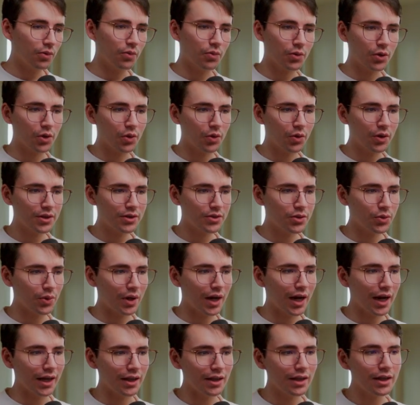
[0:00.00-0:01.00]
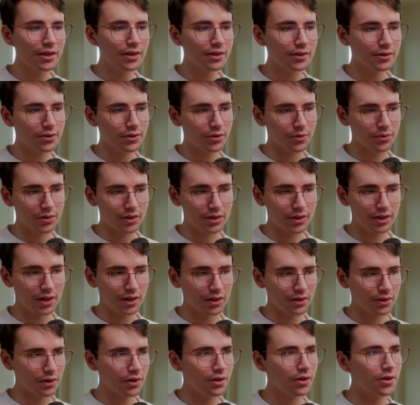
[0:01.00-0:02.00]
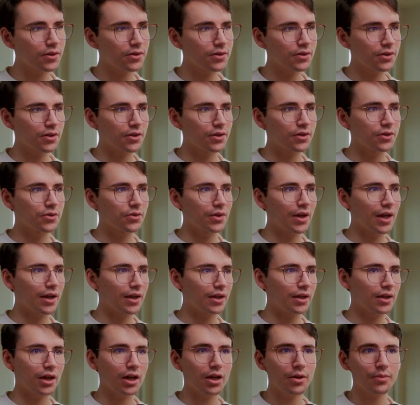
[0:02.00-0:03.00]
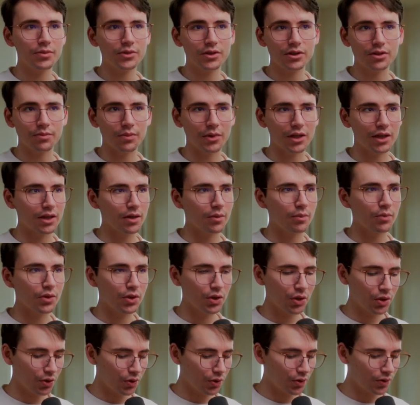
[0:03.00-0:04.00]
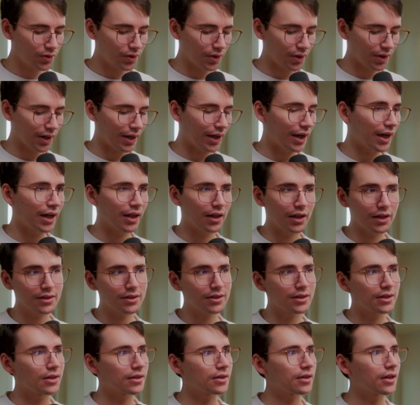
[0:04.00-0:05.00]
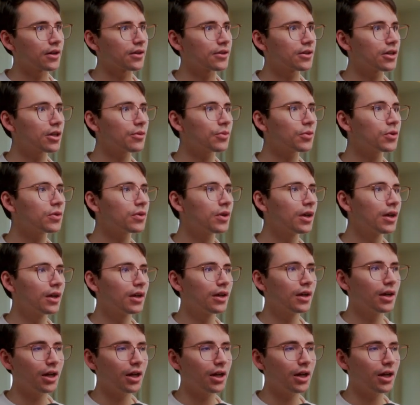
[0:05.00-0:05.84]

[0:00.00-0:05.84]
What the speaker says: We're going to highlight. So I'm just getting the cursor and dragging up to make it blue so that it highlights the entire table.